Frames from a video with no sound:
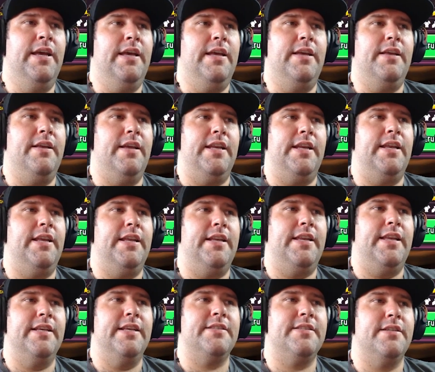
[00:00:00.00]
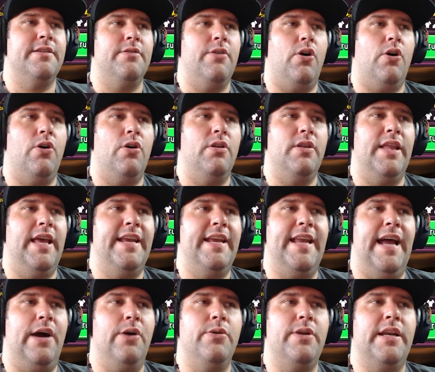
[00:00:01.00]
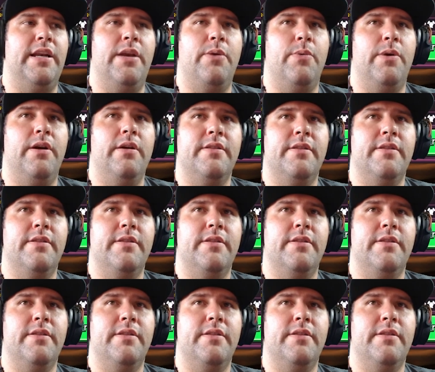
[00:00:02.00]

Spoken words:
It isn't all laid out anywhere.